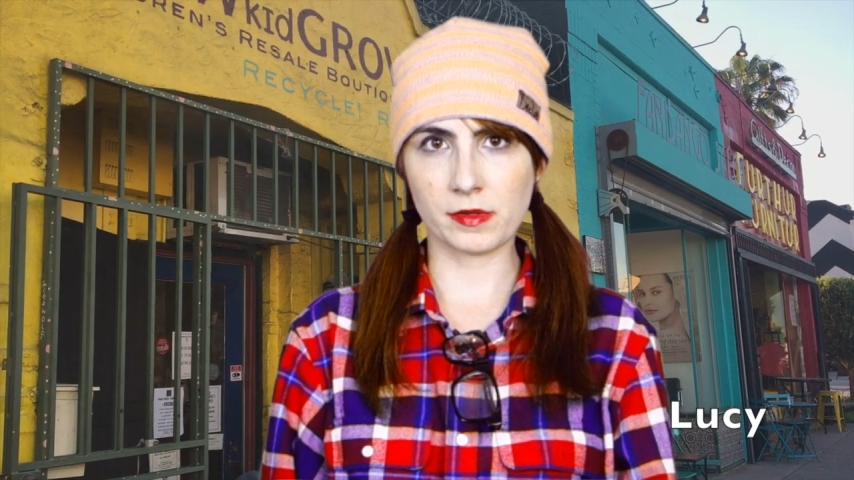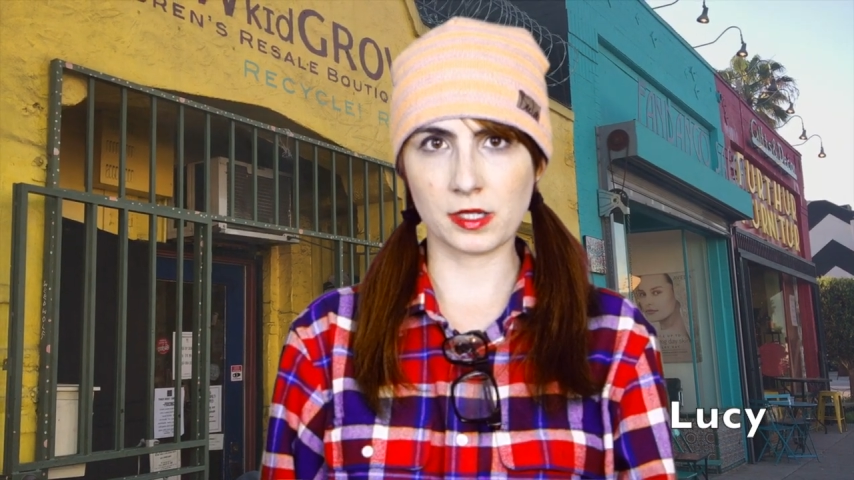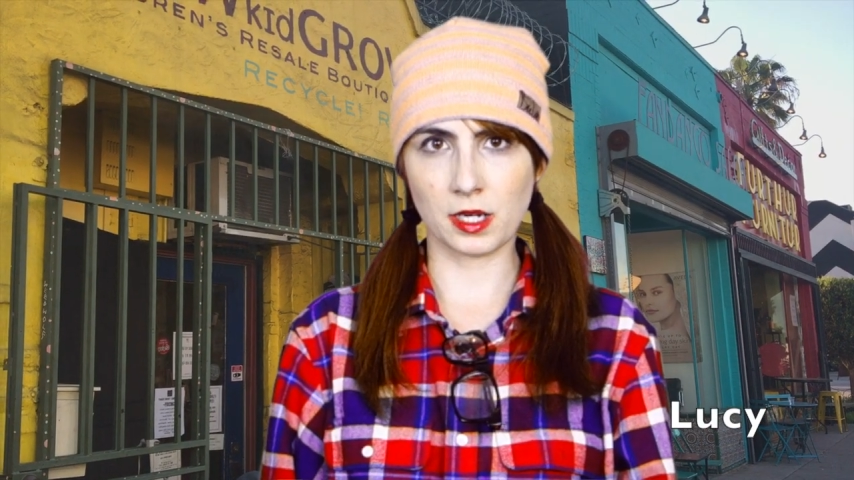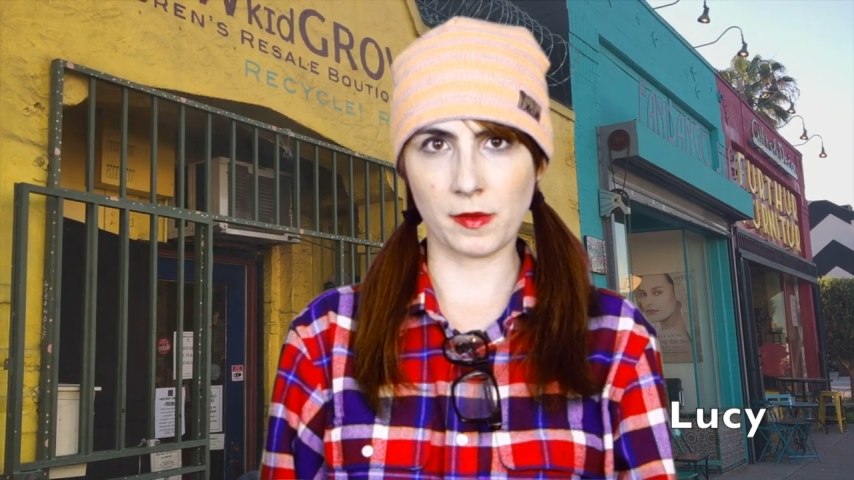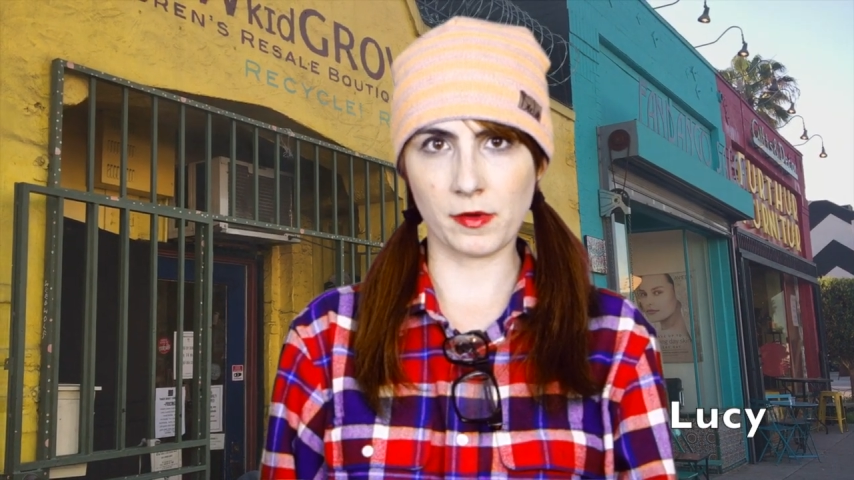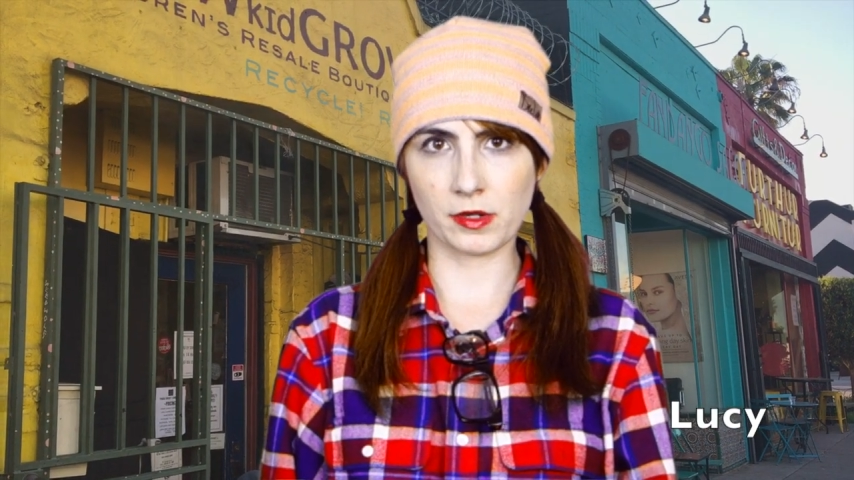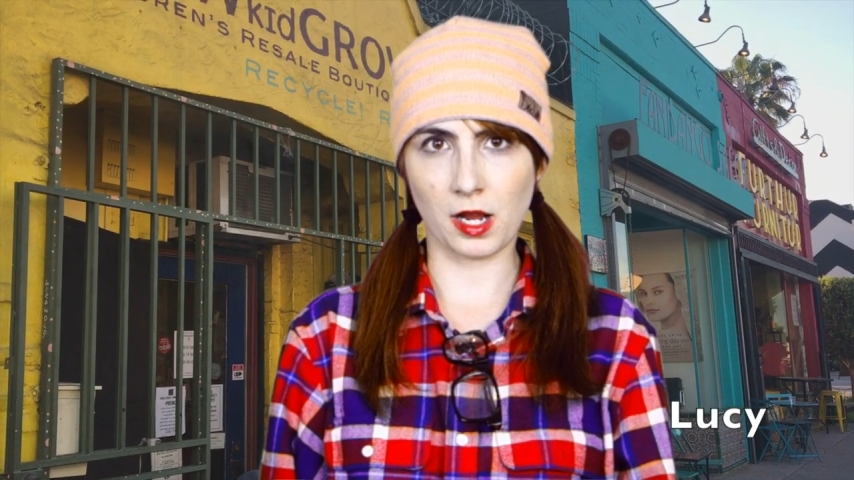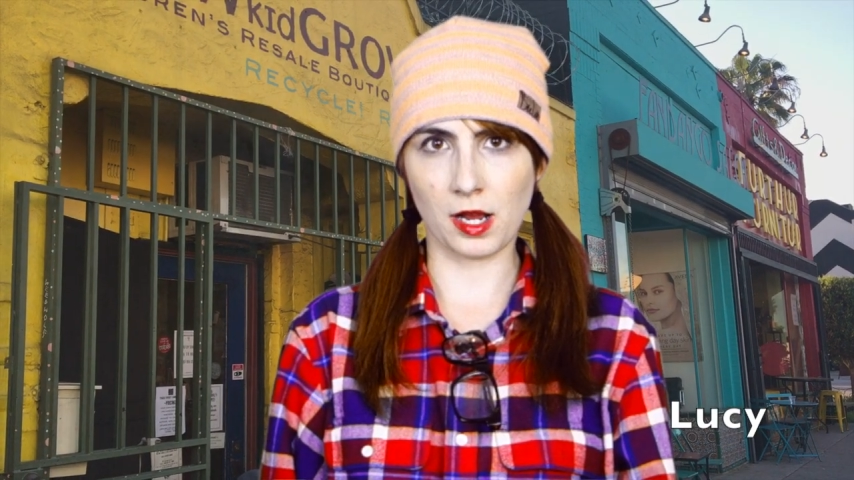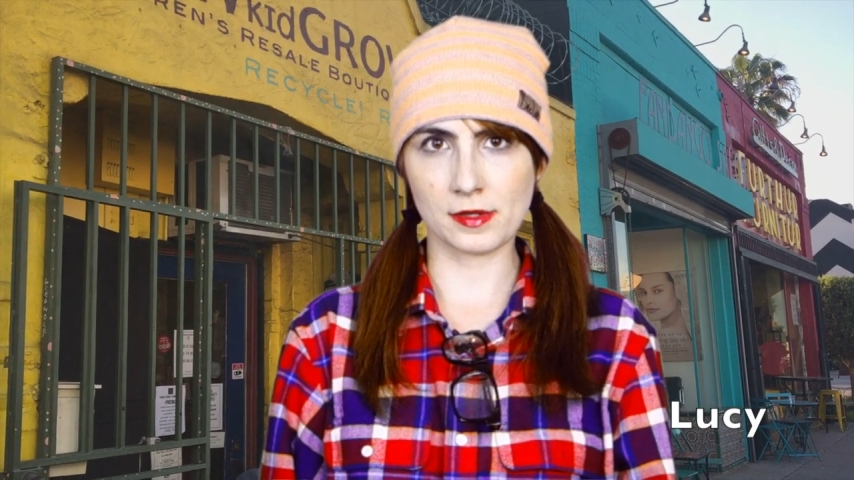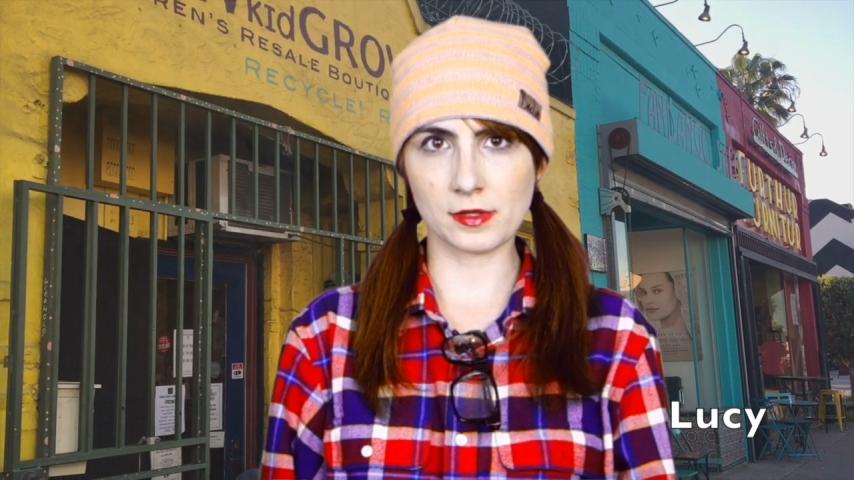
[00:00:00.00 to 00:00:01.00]
was an emo in
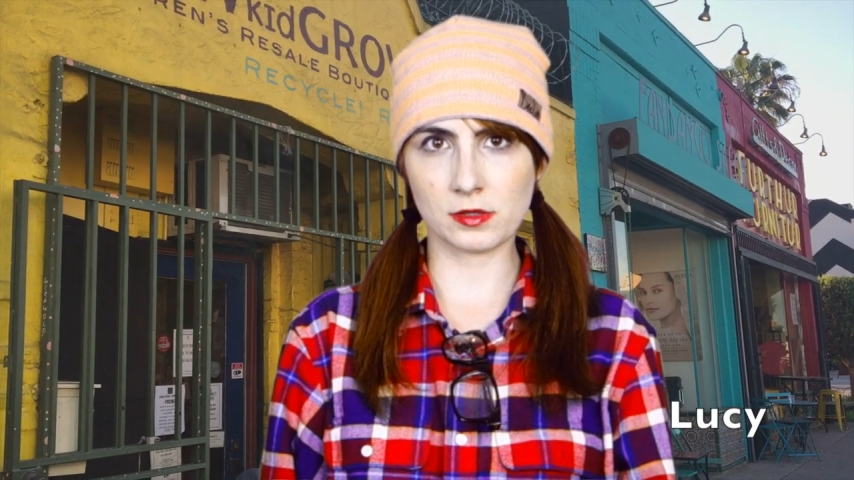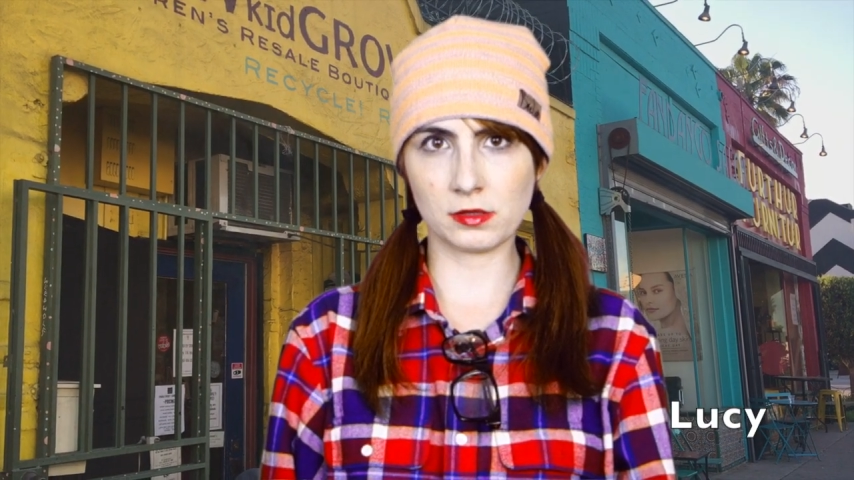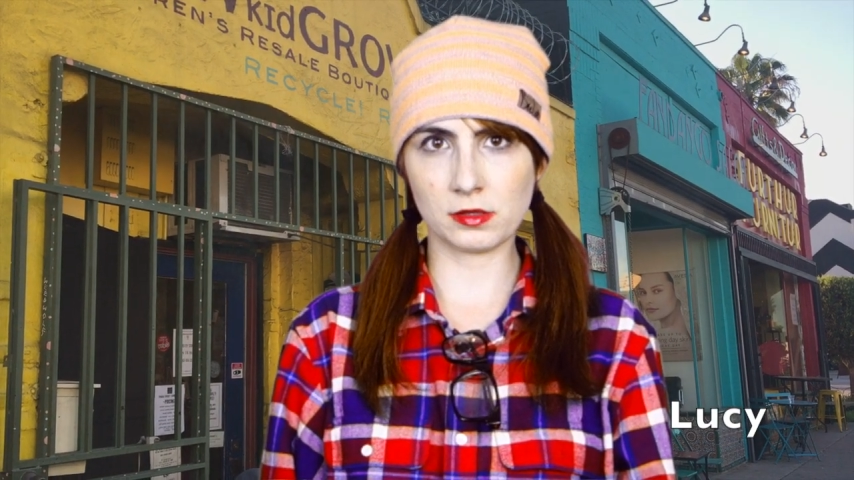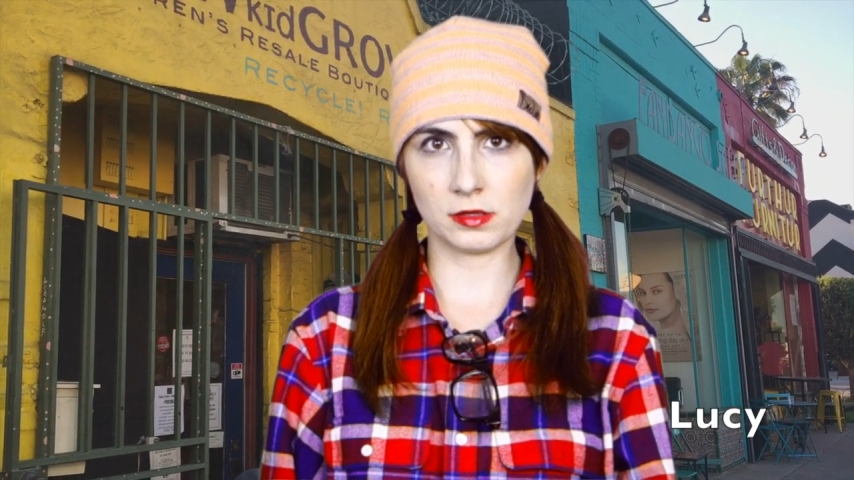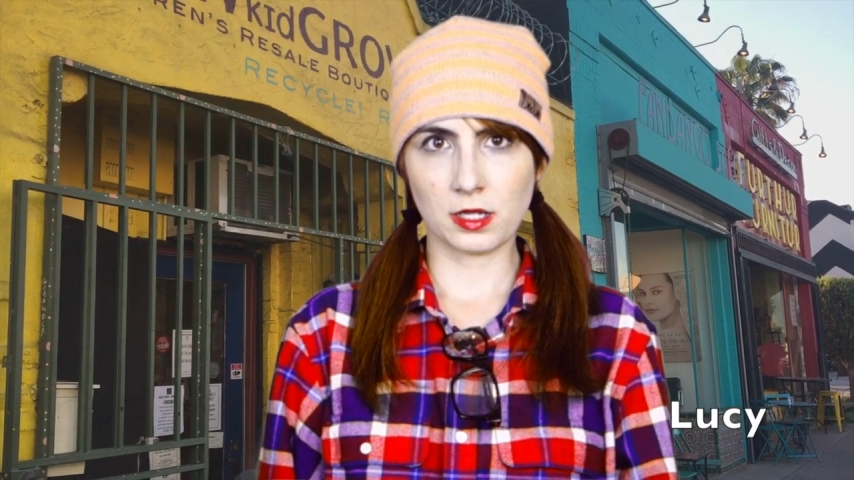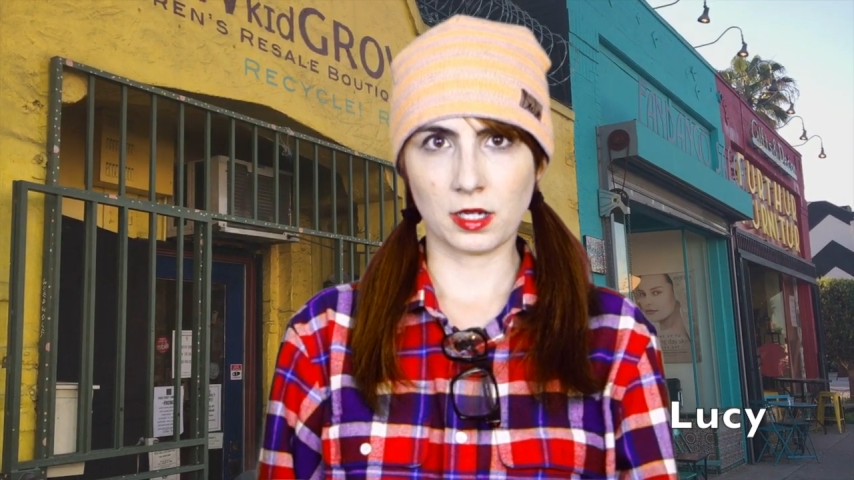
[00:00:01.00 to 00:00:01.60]
high school,